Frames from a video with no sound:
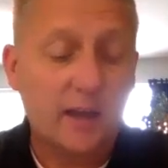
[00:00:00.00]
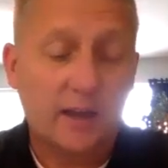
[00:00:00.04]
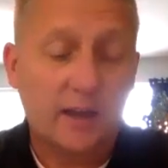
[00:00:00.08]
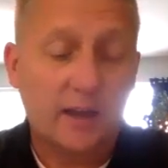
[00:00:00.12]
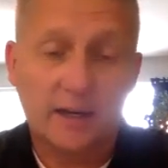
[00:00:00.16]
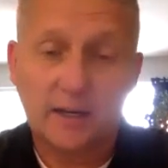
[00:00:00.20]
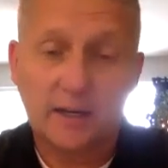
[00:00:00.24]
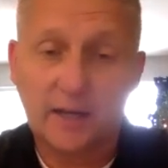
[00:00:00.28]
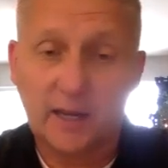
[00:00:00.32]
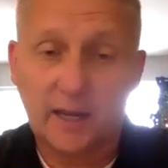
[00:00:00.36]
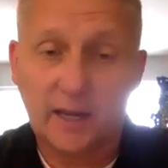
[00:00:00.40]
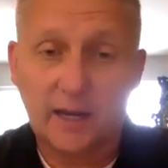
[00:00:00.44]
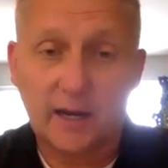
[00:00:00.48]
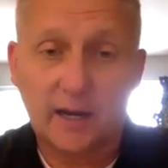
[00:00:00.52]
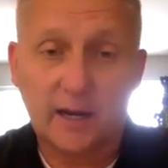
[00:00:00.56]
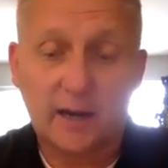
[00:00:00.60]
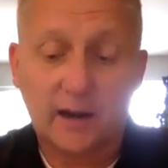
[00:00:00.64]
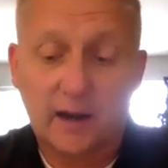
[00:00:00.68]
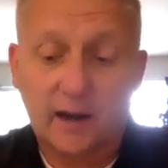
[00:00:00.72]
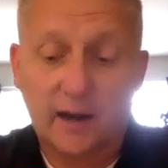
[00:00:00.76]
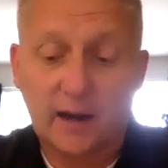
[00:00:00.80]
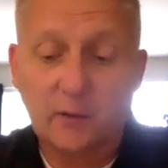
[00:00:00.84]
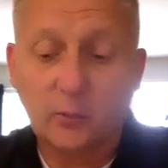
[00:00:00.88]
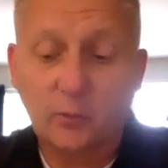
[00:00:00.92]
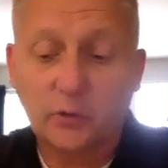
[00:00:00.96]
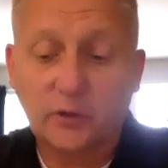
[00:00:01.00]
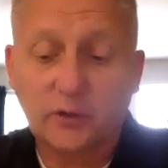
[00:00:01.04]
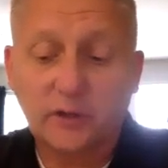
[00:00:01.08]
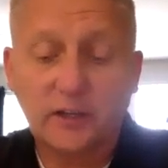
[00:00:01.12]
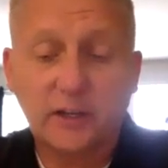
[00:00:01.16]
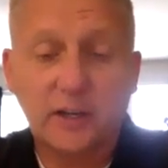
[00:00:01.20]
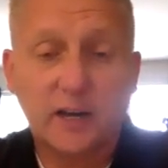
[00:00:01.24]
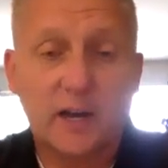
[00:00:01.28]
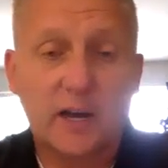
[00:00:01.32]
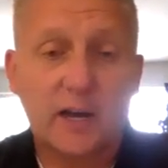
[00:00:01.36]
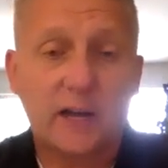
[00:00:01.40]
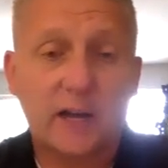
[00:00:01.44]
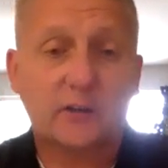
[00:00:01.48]
And again, I would
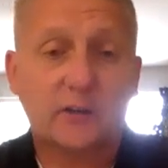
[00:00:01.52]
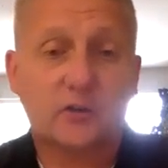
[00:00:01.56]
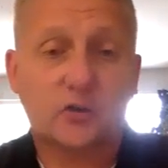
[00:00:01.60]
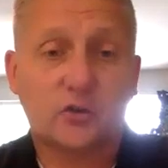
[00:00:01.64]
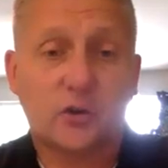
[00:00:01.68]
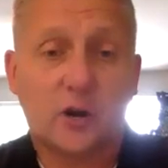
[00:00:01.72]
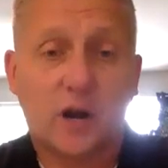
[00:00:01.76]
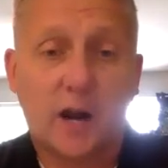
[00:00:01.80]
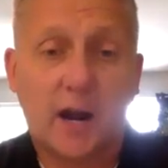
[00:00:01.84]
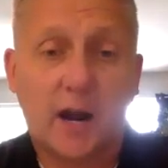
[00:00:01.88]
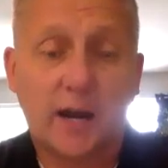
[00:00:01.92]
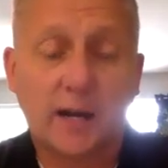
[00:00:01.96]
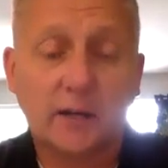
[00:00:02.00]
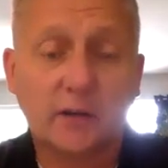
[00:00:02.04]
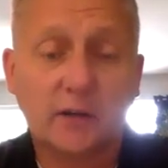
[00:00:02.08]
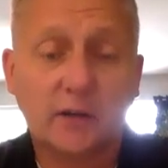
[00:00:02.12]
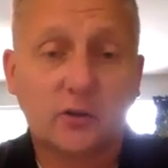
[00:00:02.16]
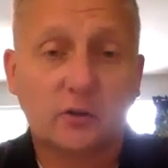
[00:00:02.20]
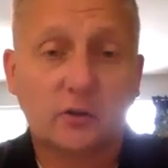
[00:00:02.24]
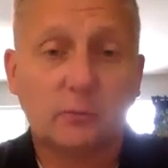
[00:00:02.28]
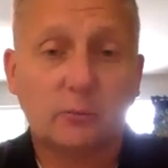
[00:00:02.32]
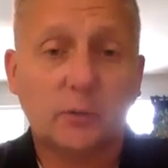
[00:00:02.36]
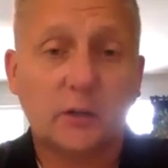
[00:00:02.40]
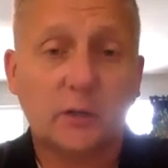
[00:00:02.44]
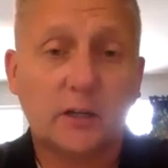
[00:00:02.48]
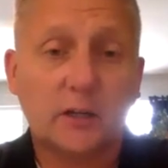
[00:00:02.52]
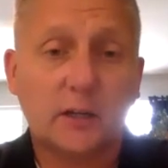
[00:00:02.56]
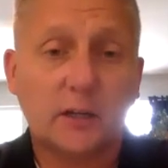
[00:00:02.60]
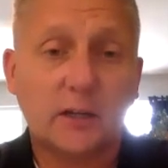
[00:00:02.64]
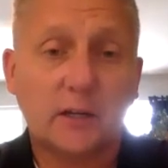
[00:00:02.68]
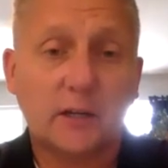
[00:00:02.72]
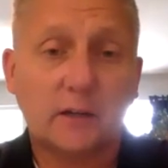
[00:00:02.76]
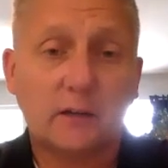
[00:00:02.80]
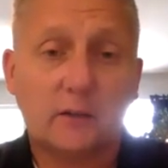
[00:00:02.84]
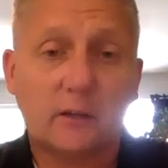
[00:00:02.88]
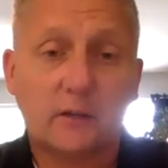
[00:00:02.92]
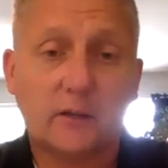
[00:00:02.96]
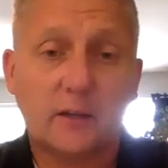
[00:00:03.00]
not try to
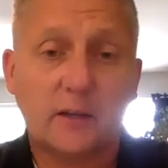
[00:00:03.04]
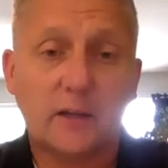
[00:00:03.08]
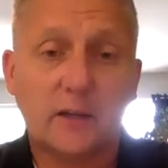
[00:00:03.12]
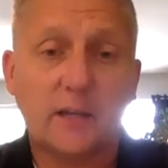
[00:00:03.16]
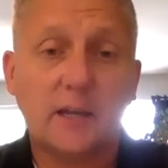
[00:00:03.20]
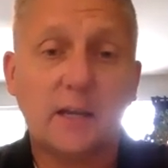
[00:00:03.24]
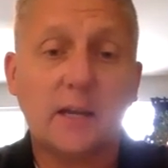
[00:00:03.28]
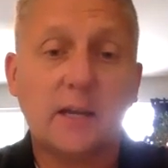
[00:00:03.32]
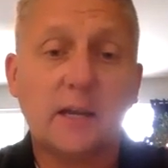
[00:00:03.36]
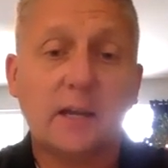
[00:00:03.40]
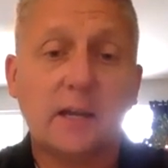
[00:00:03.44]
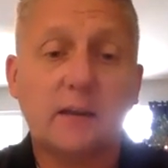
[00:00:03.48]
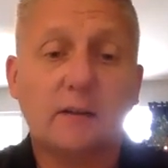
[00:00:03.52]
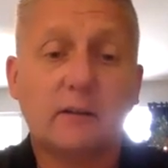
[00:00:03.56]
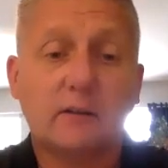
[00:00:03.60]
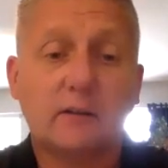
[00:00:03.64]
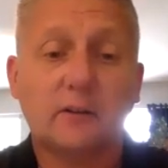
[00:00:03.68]
be the